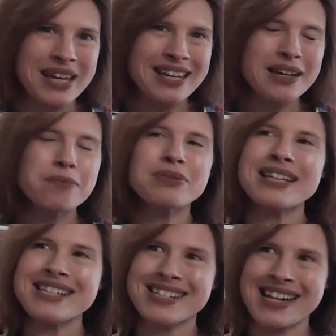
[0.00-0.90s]
week.
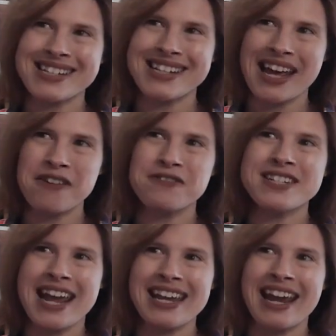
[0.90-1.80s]
Please stay safe,
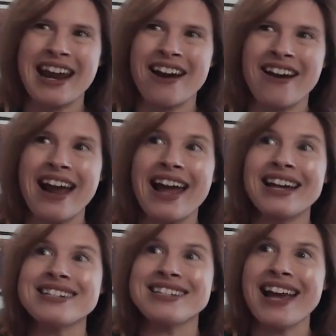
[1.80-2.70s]
take care,
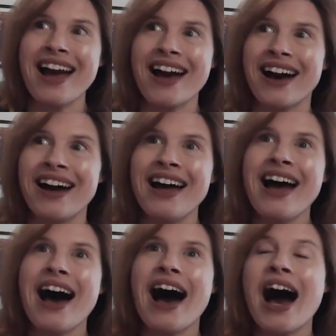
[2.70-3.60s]
and yeah.
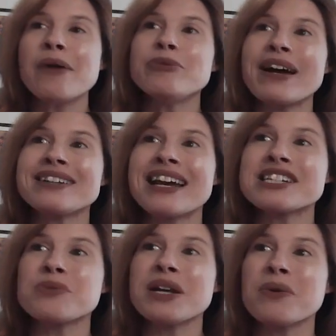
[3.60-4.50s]
I'll be back
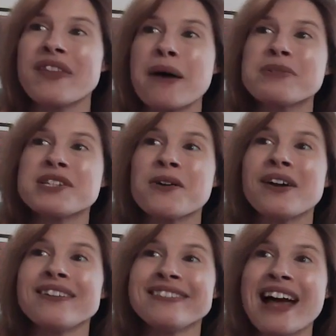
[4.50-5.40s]
next week with
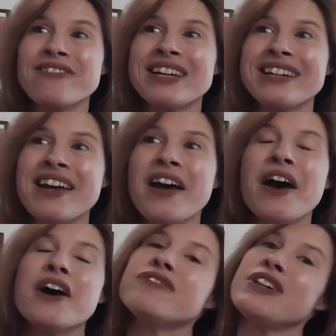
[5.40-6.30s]
episode 11
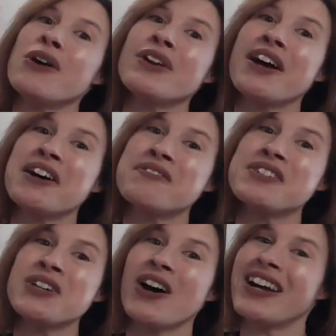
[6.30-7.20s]
of Yona of
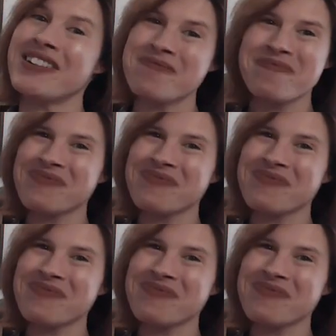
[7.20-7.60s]
the Dawn.